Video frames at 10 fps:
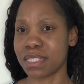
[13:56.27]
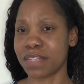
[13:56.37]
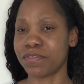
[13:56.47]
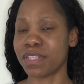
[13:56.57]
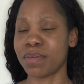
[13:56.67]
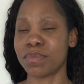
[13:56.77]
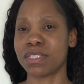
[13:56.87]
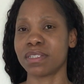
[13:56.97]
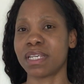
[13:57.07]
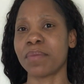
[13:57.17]
and for them to
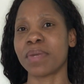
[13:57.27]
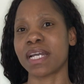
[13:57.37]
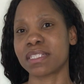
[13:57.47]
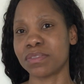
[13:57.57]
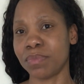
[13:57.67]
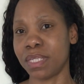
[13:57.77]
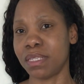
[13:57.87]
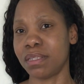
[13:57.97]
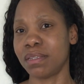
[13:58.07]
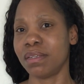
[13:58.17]
get back to
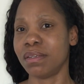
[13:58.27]
me